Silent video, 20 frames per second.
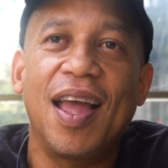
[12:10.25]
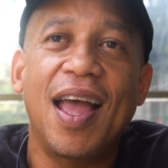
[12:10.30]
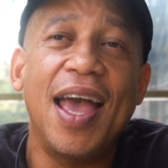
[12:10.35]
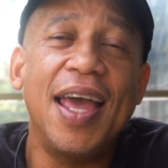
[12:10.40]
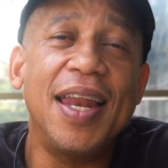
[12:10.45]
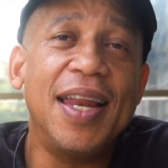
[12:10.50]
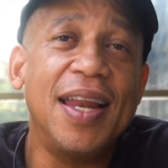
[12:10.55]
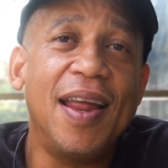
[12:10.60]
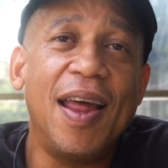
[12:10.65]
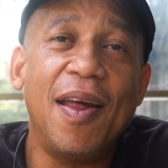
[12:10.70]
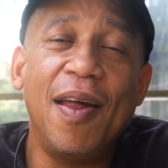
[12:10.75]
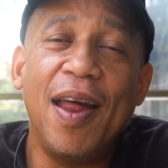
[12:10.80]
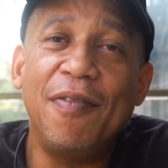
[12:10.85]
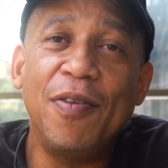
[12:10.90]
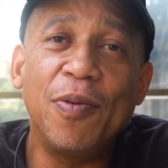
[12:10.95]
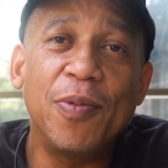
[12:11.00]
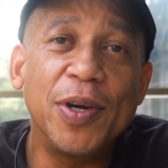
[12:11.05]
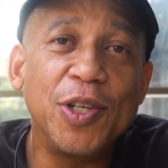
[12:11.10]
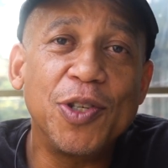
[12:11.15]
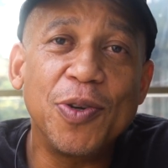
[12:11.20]
And
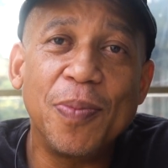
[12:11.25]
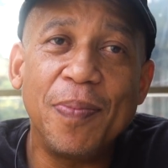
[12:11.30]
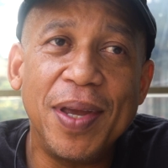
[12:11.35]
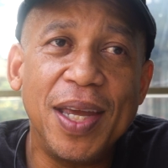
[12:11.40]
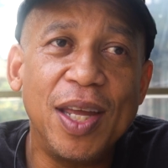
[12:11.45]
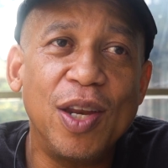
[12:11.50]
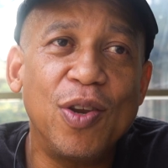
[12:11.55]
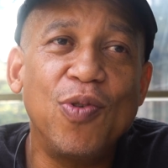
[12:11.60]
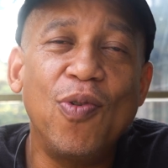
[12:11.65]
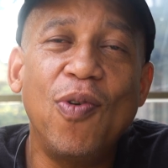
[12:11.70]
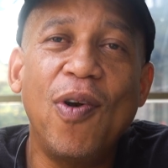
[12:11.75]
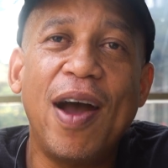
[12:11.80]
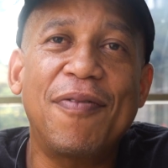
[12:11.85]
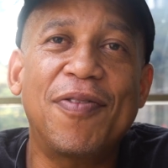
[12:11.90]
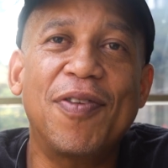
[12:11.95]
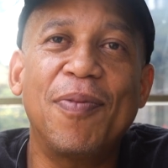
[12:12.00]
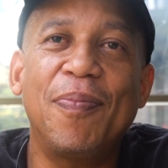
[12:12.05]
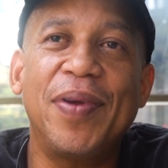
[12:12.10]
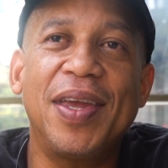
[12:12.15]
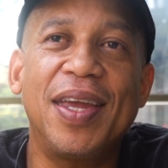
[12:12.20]
everyone you meet, you have
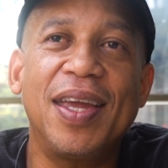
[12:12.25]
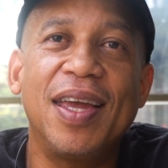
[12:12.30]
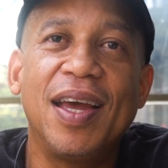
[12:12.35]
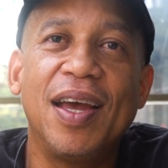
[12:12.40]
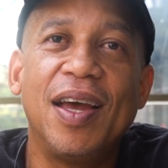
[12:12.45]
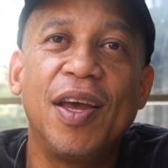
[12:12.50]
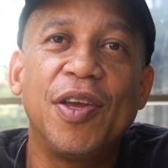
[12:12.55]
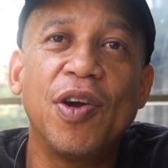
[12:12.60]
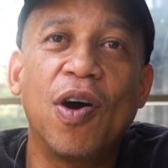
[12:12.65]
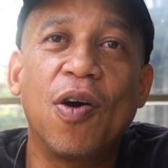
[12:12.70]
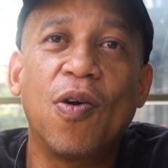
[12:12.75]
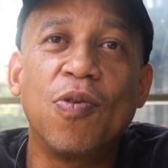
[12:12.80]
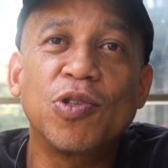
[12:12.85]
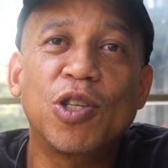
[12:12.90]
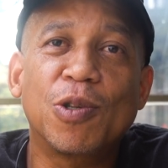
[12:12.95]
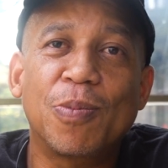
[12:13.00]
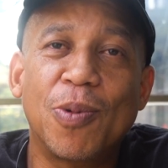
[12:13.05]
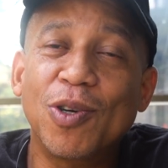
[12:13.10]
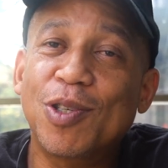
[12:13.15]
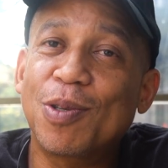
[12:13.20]
to be your own
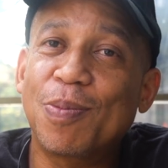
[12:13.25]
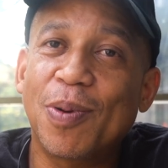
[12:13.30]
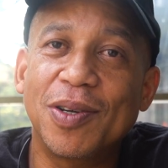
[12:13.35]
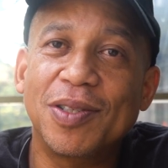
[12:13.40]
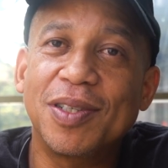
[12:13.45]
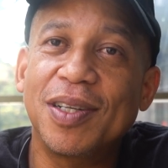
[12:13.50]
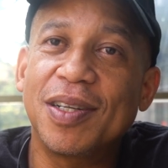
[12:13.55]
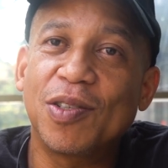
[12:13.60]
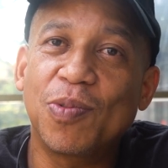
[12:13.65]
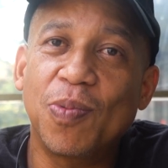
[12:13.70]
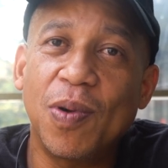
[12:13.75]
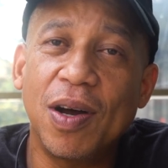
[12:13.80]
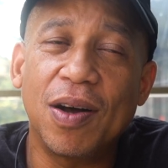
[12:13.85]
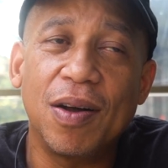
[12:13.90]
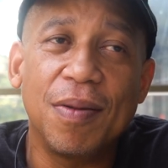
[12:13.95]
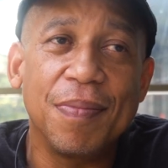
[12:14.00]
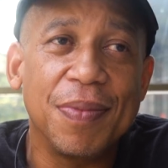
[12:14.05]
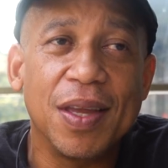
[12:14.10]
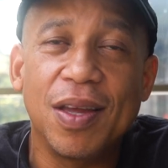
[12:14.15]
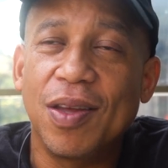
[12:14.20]
spokesperson as
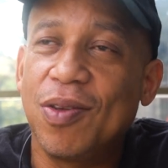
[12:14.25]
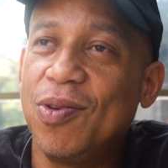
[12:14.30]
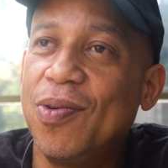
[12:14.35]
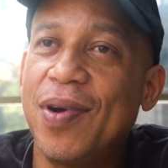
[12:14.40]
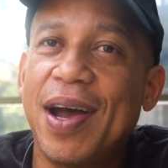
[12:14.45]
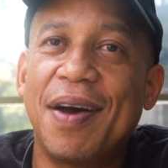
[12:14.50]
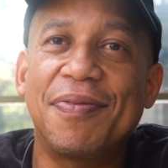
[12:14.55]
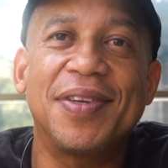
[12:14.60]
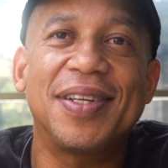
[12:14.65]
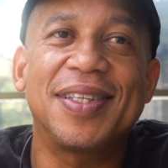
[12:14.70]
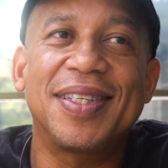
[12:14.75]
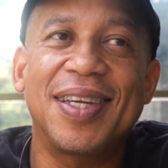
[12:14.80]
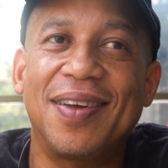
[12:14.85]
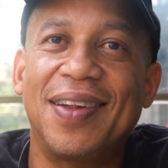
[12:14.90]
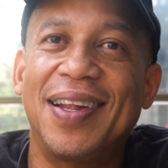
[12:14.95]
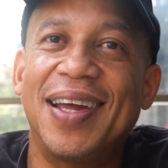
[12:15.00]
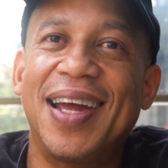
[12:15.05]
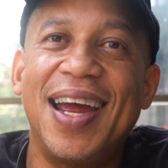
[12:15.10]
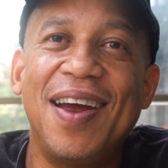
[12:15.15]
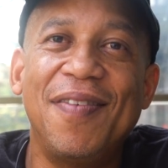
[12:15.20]
well. You have to
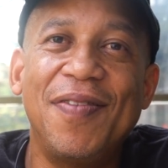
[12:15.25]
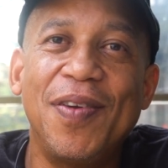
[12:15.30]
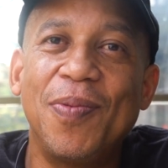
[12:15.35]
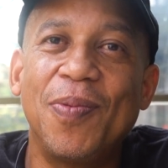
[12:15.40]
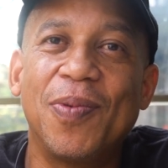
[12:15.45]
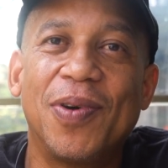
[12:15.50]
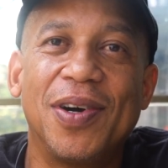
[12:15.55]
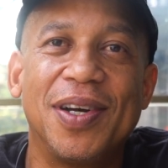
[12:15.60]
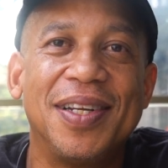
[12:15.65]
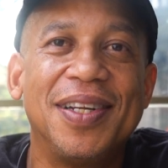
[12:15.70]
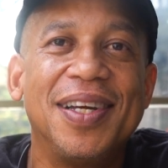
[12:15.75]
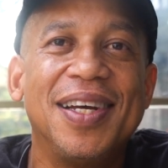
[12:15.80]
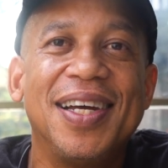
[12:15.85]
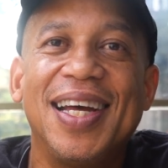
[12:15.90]
tell everyone